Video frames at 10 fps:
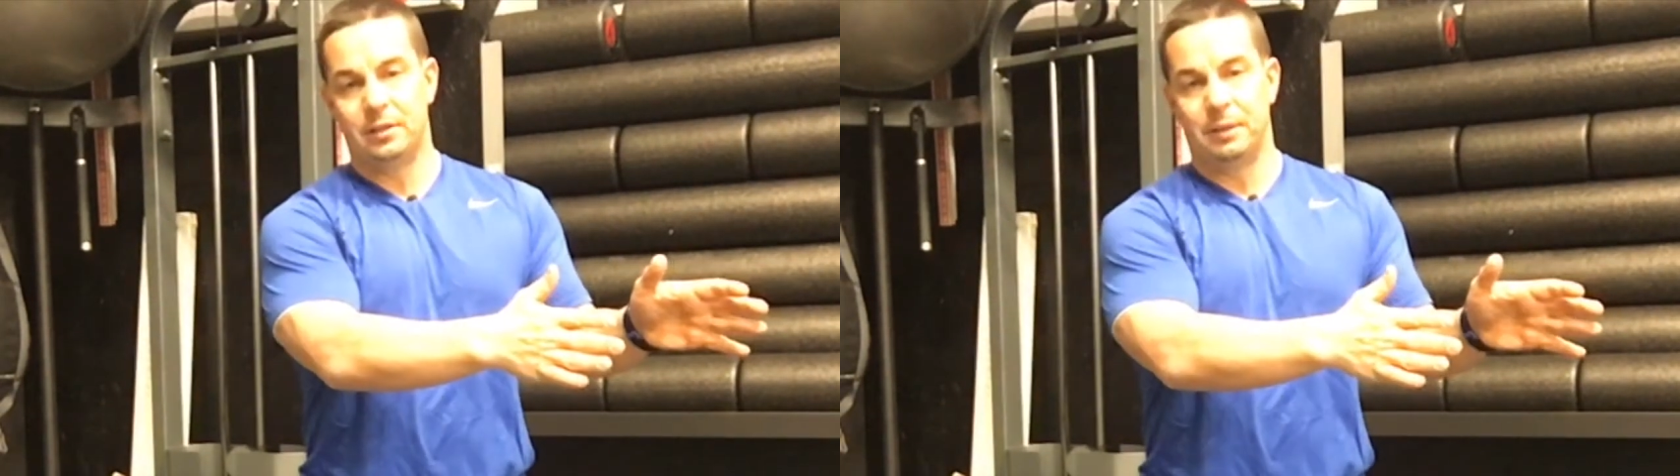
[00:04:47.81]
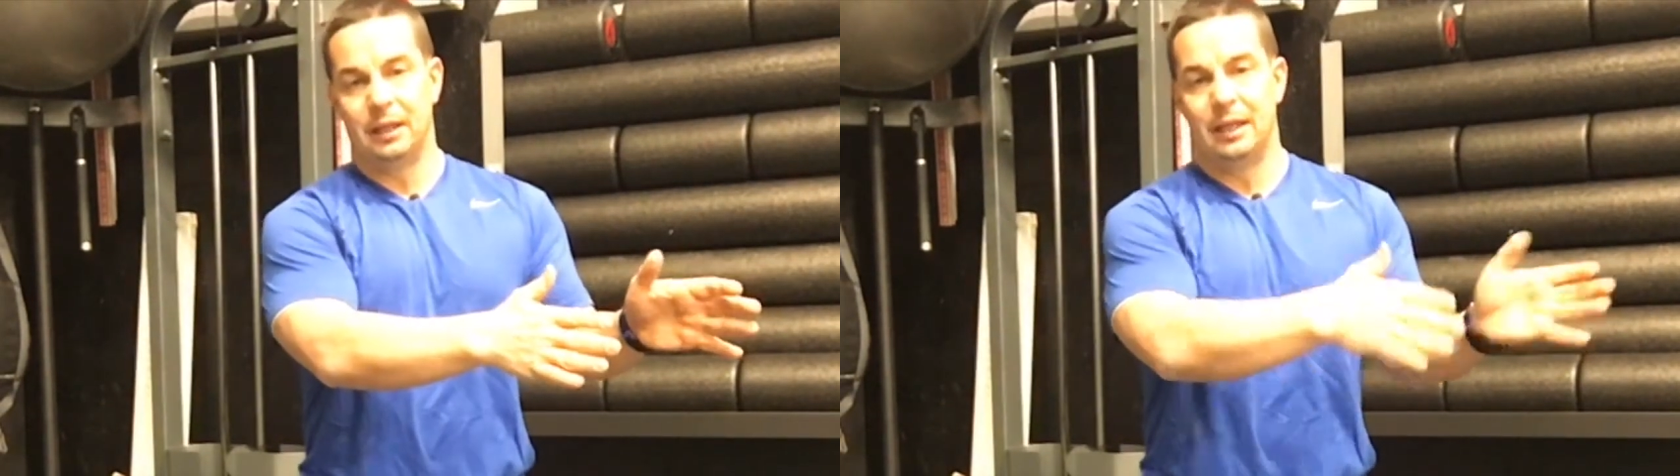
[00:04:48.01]

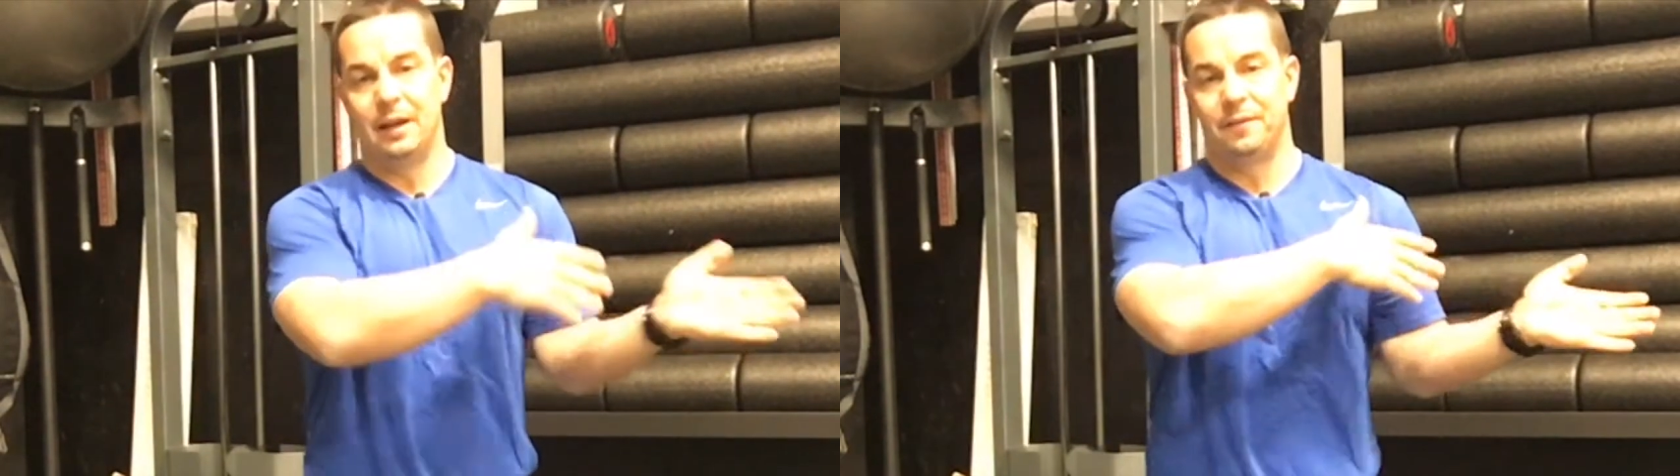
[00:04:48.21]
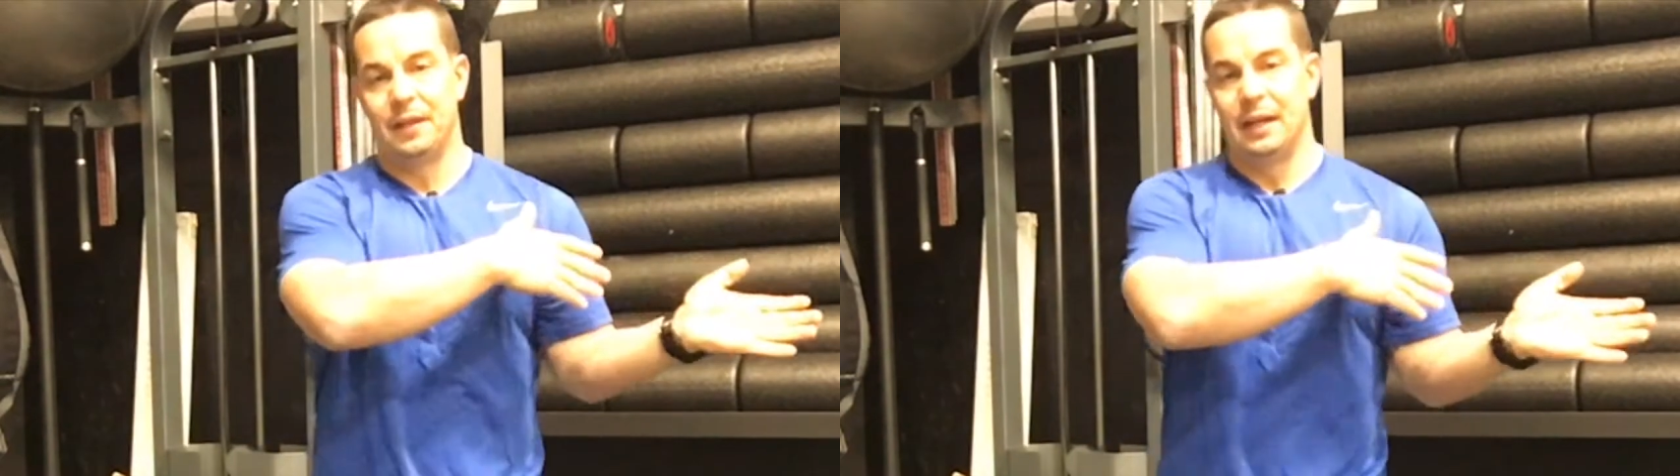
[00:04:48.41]
to my
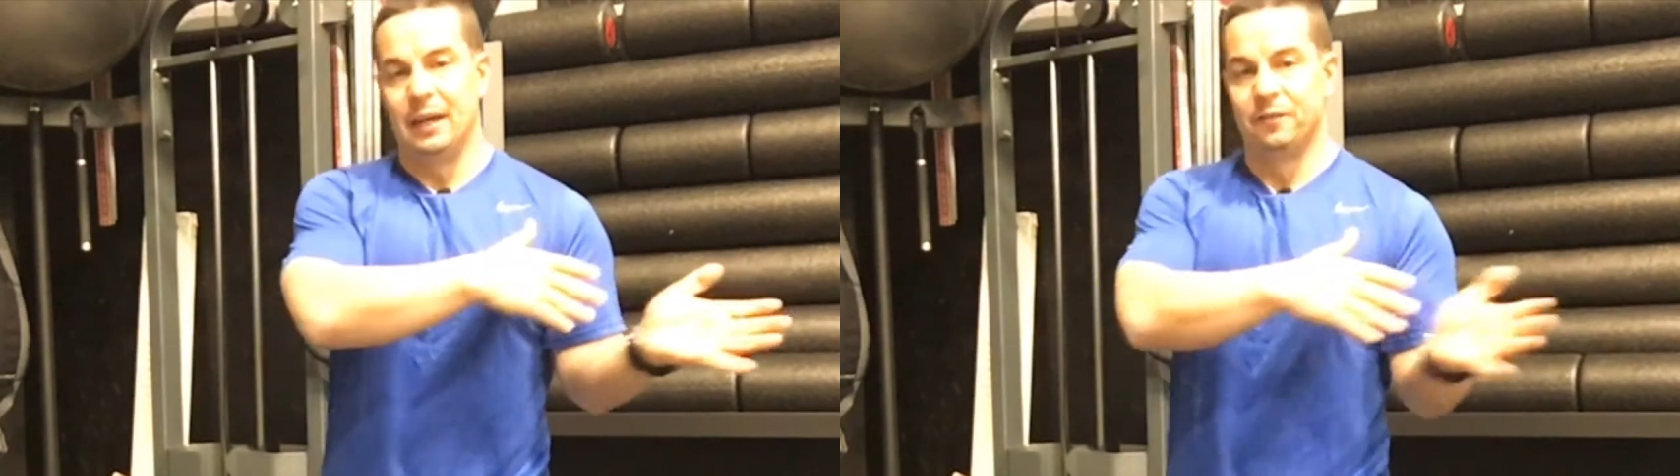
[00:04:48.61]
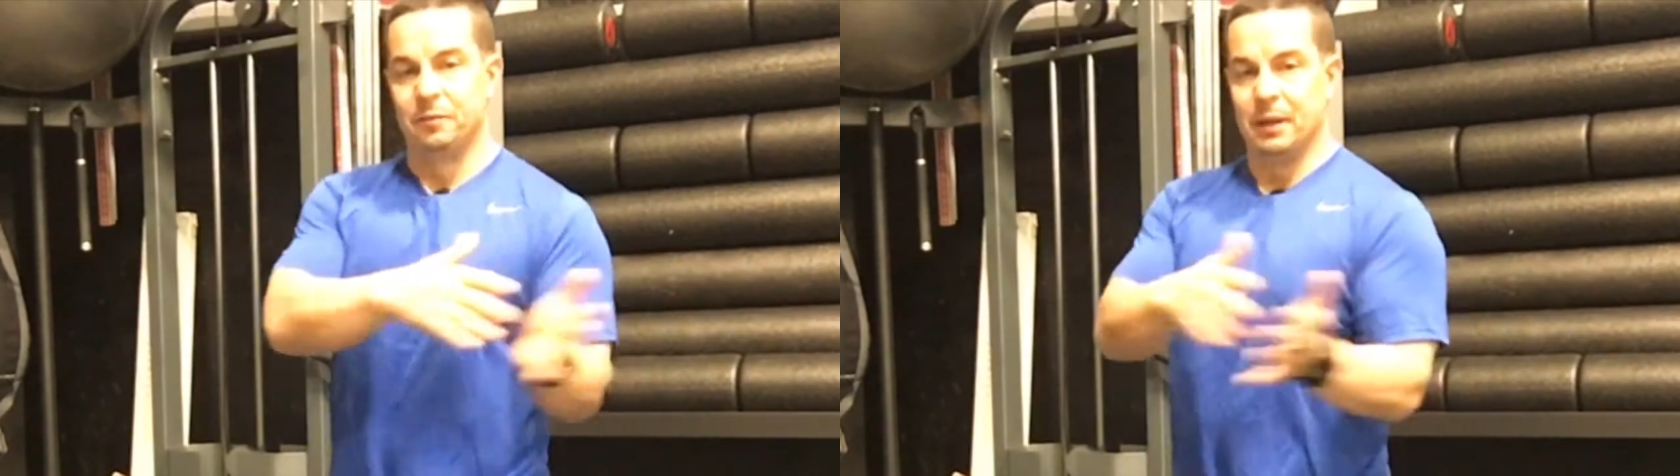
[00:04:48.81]
left than I
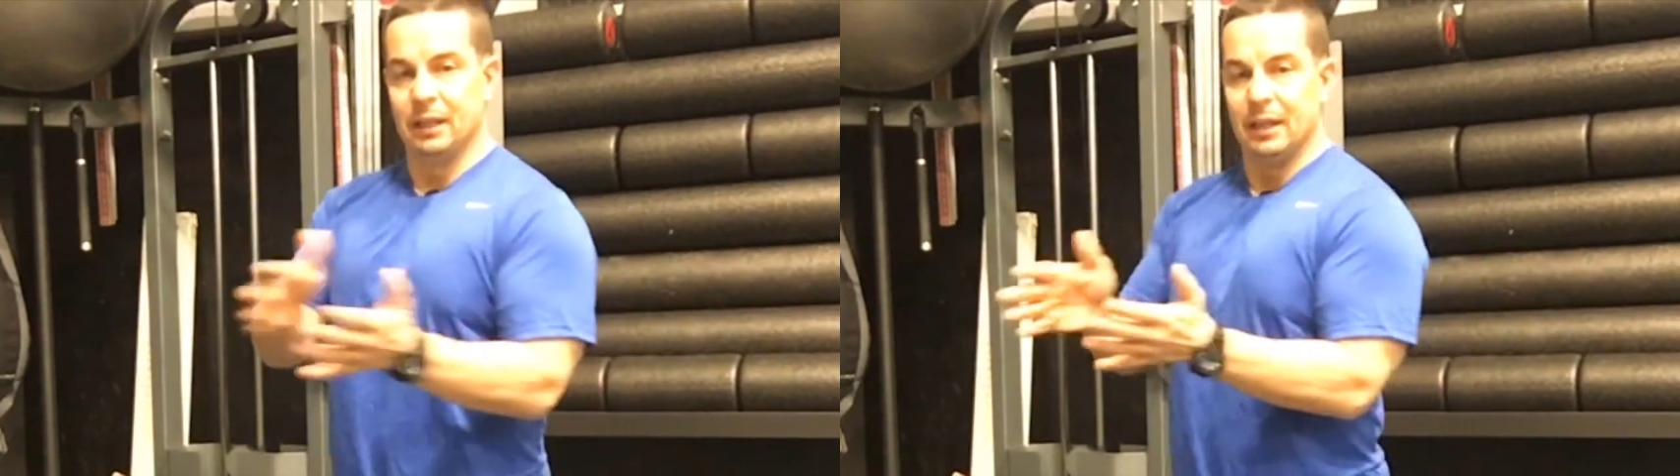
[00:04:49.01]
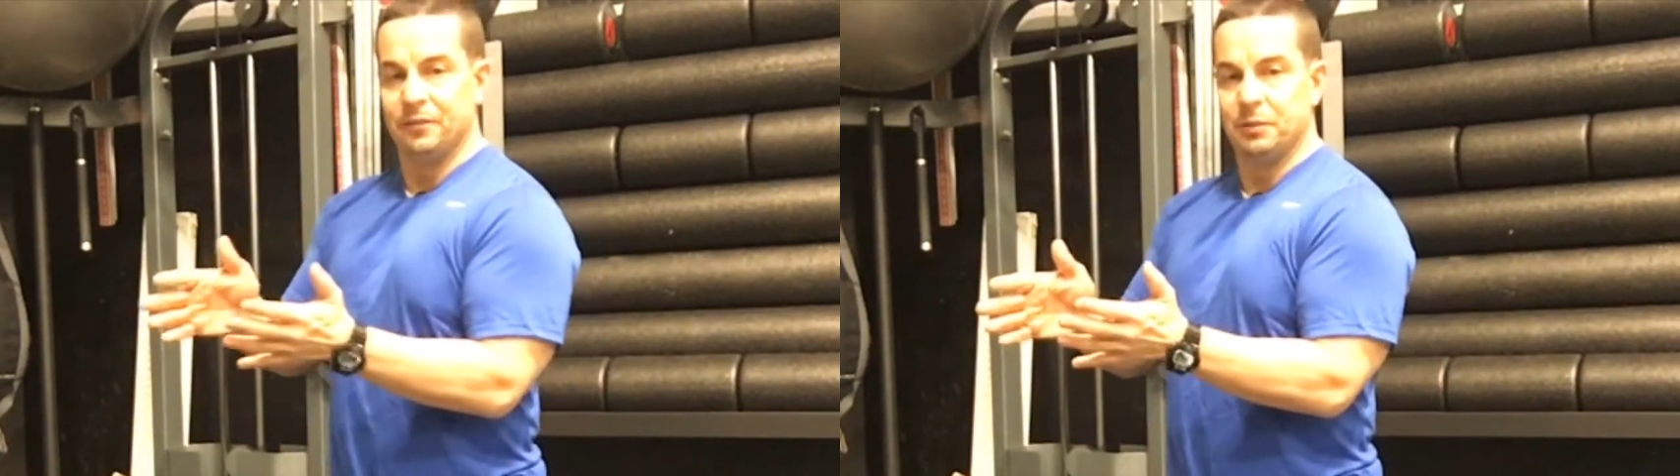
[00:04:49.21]
am from my
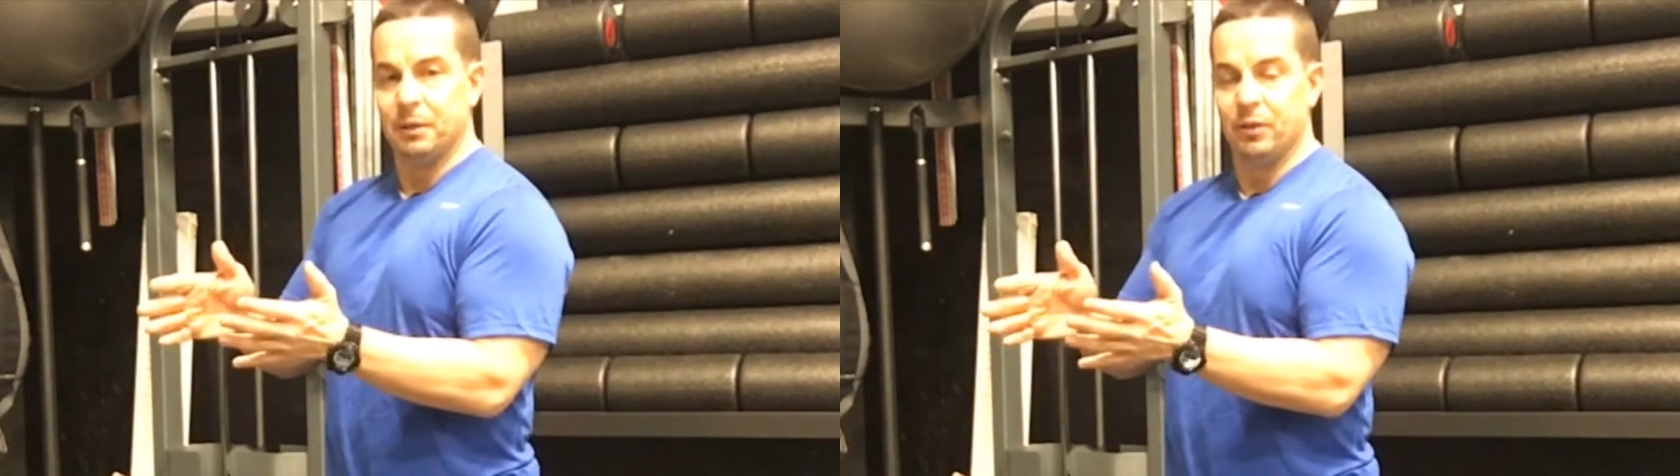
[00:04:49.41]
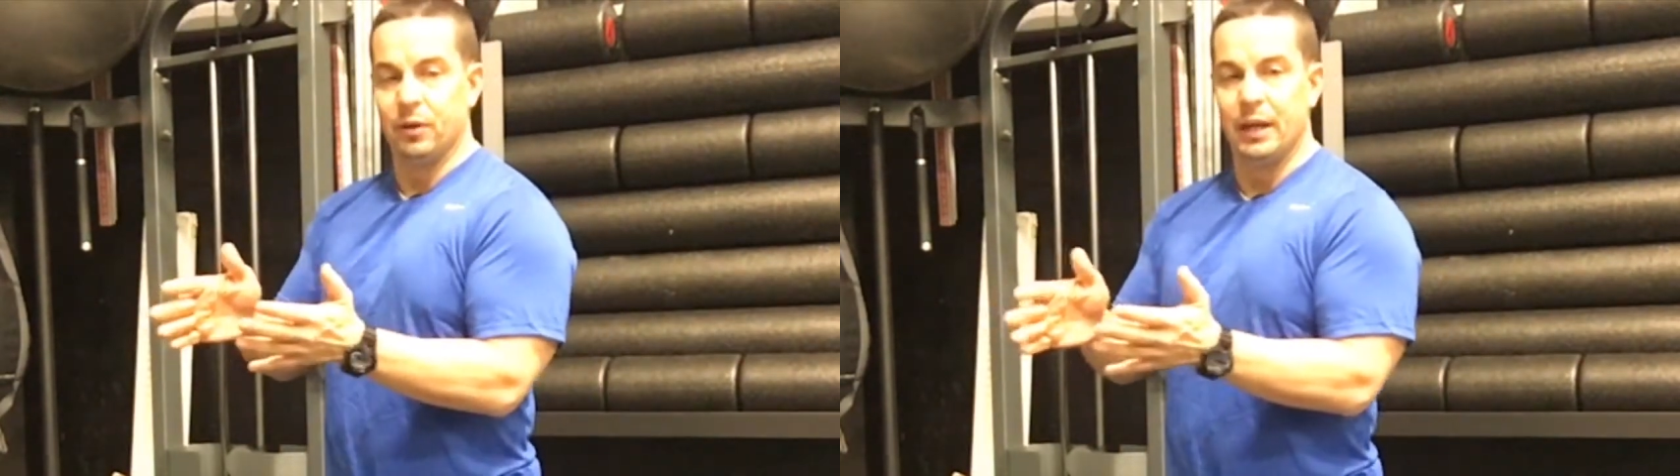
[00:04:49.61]
left to
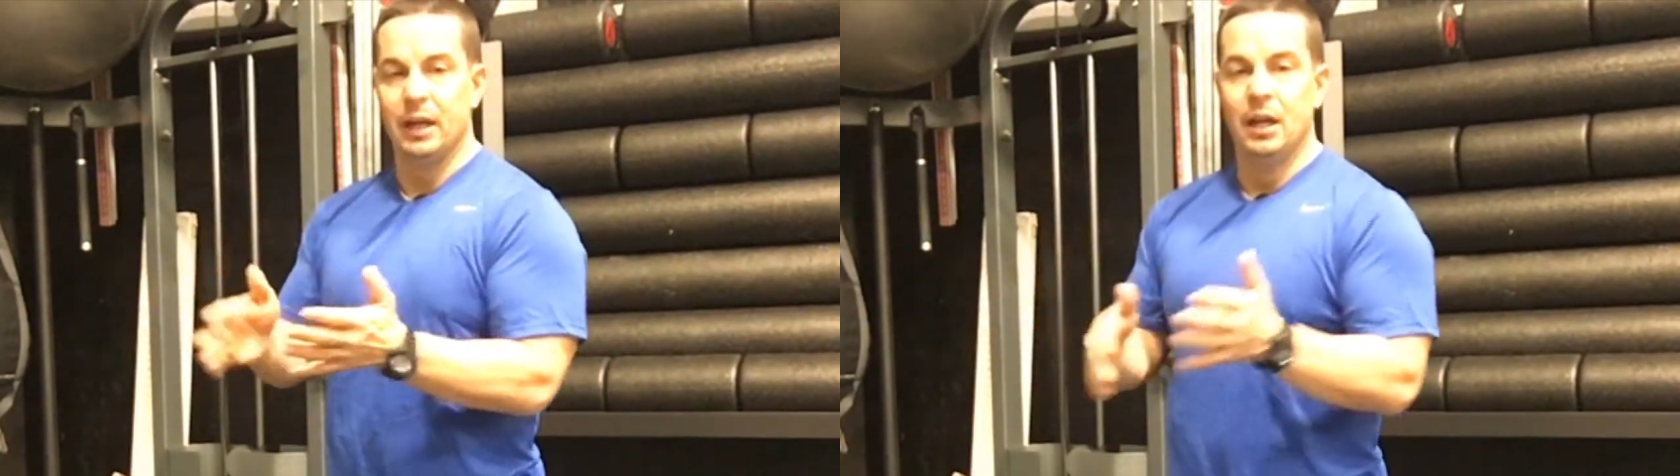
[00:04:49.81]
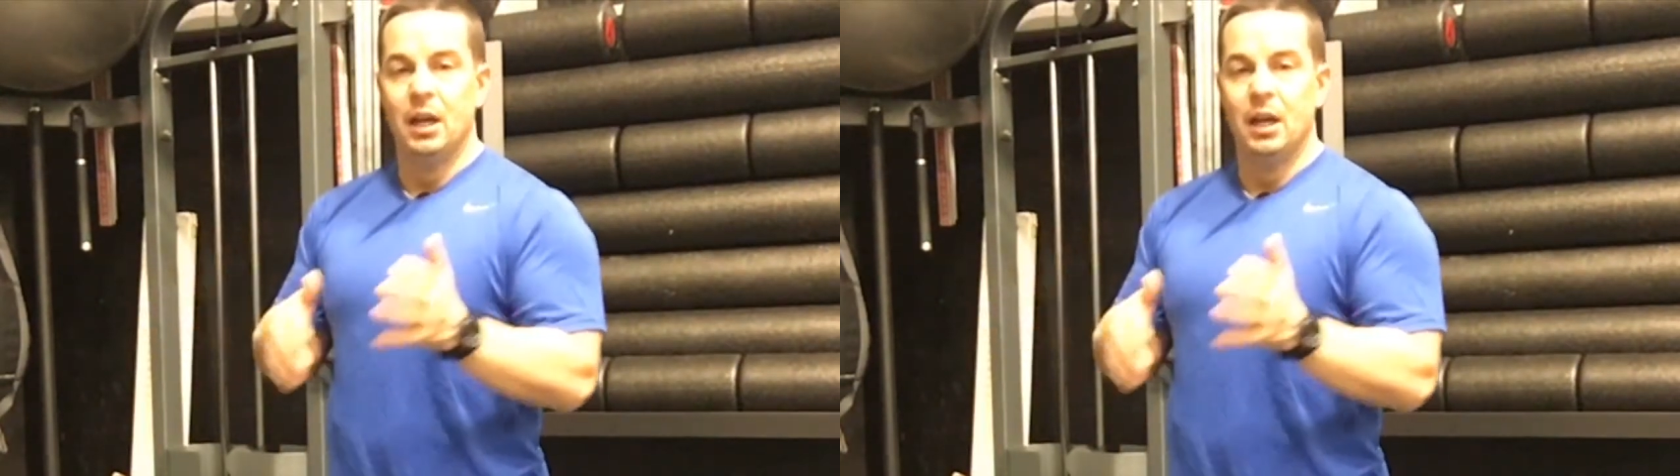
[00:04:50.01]
my right.